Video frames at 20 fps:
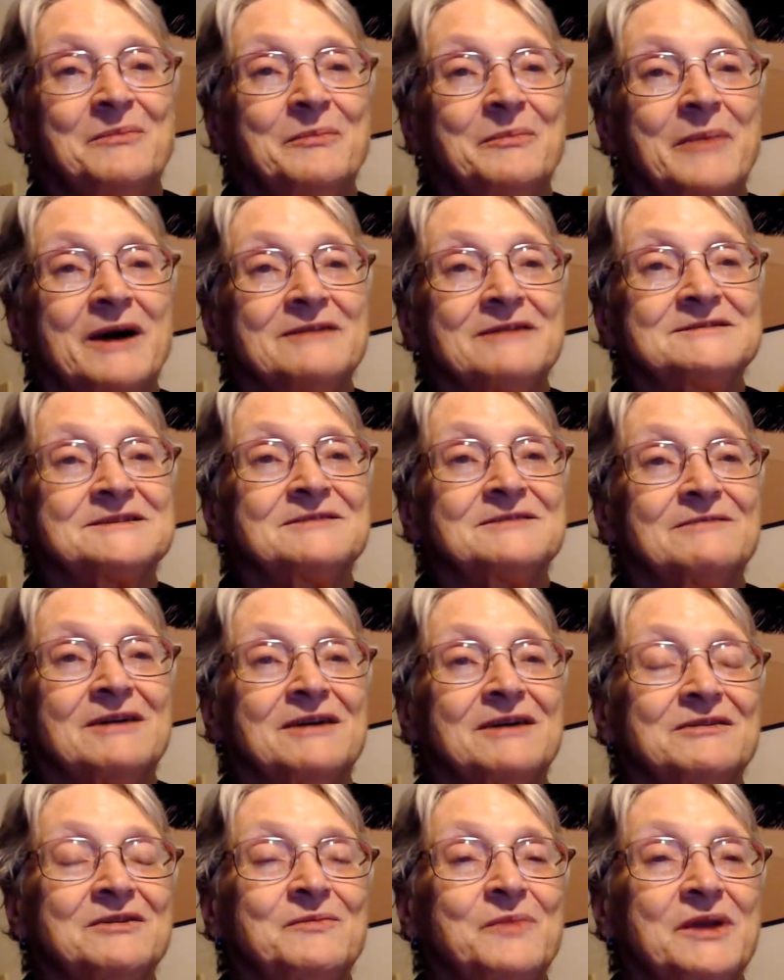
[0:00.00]
bounce
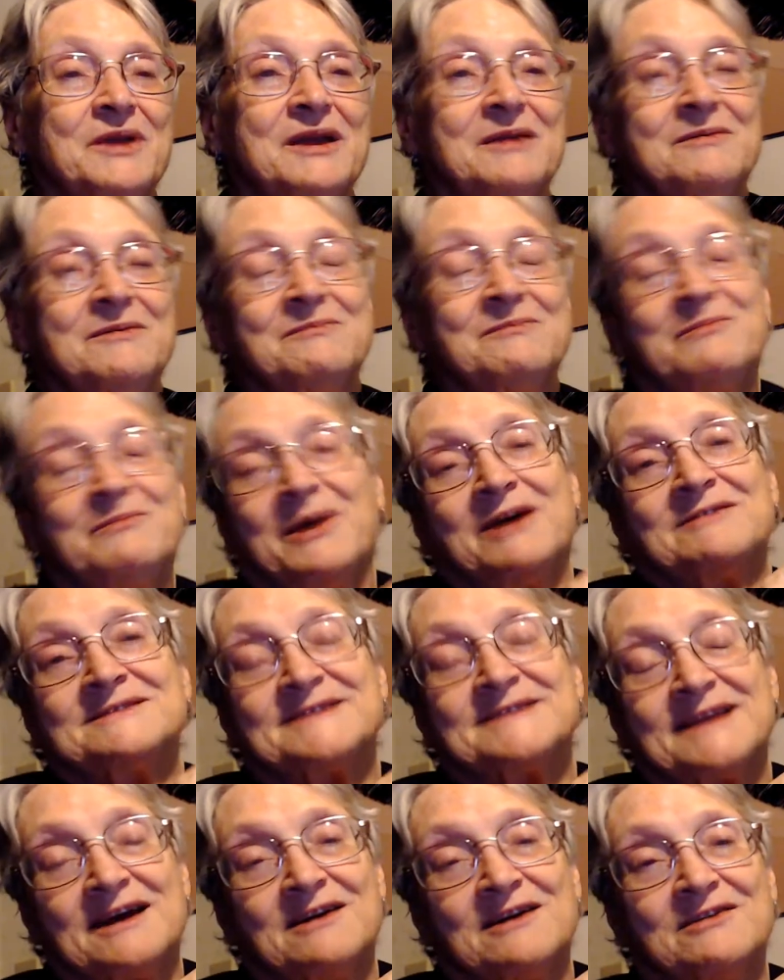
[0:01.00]
around a bit and
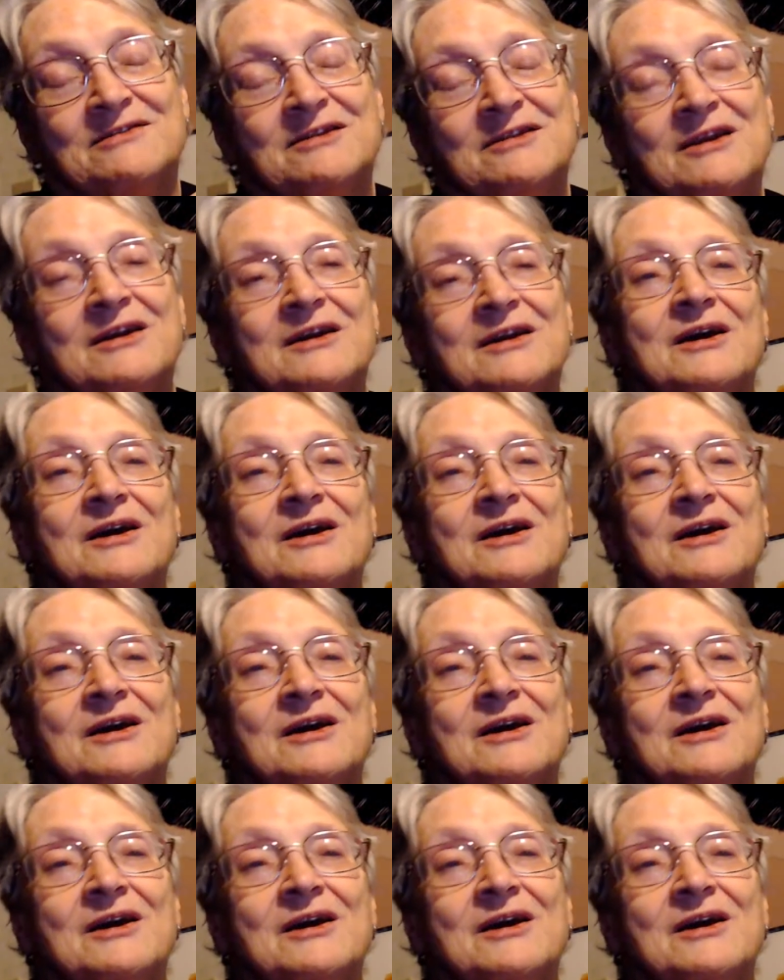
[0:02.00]
bounce out.